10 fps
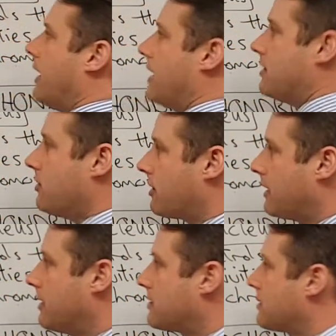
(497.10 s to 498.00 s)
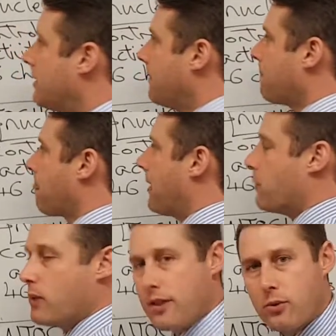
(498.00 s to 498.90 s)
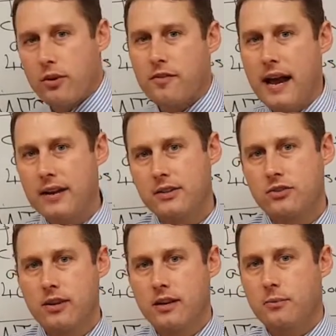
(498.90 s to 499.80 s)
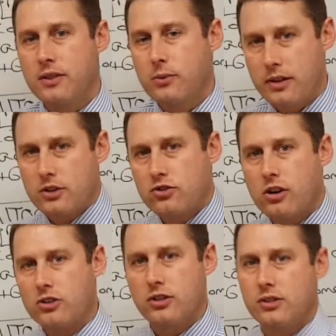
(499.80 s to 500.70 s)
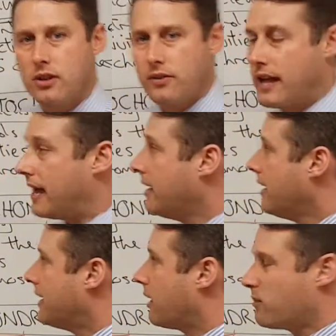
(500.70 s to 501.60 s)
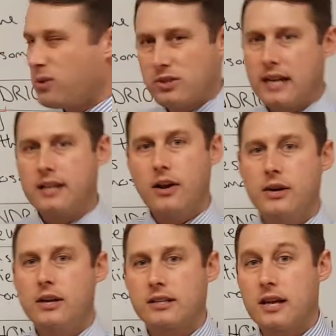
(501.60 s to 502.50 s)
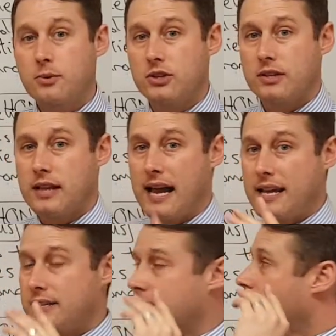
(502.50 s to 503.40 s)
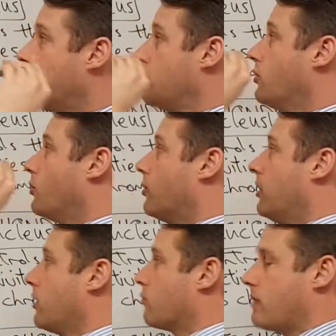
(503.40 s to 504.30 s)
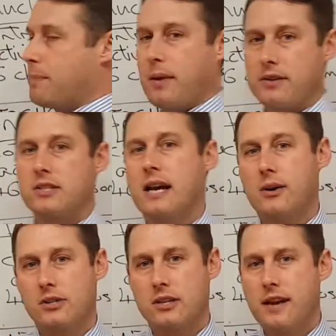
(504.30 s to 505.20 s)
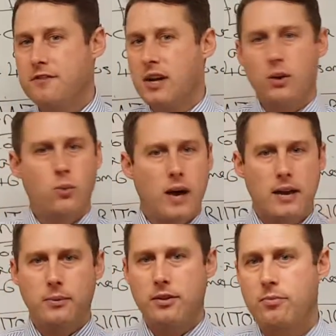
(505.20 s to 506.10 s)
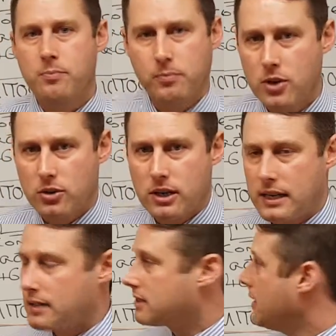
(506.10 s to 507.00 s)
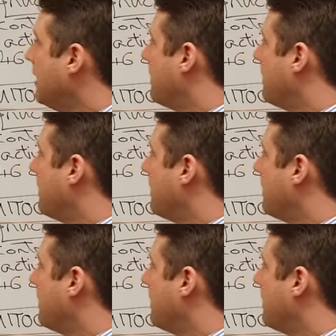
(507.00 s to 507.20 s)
a nucleus with all of that, with all the instructions on there. Now I will say the only exception to that is your red blood cells, and they've done away with nucleus.